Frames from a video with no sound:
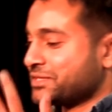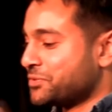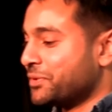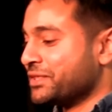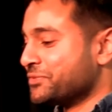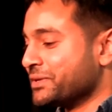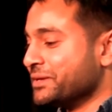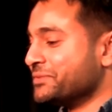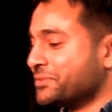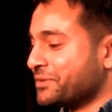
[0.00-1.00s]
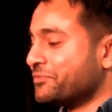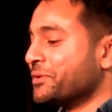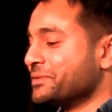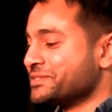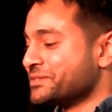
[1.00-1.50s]
like 23 or
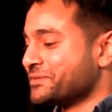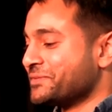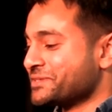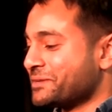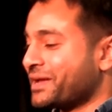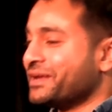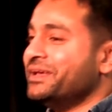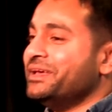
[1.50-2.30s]
24 when this interview was coming out.